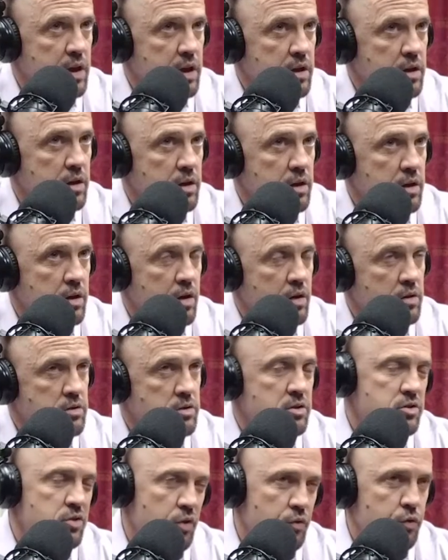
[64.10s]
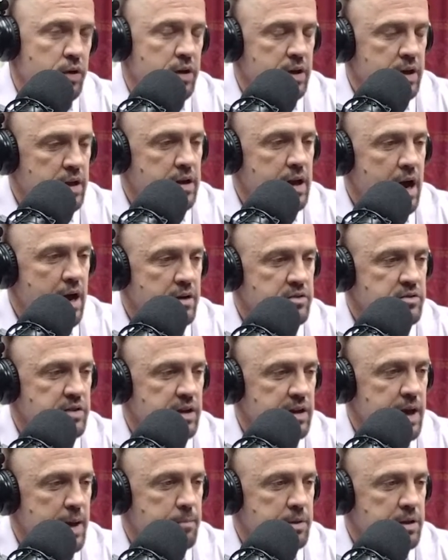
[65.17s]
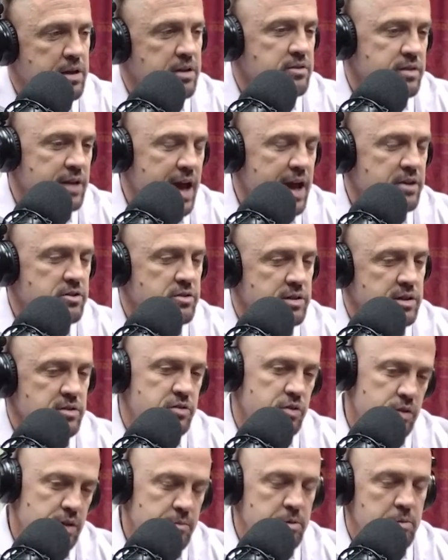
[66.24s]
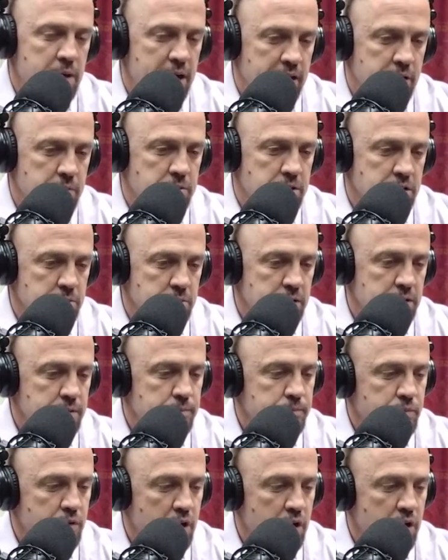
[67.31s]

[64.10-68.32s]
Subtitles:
we get out-of-state applicants, and actually, so let me back up a little bit.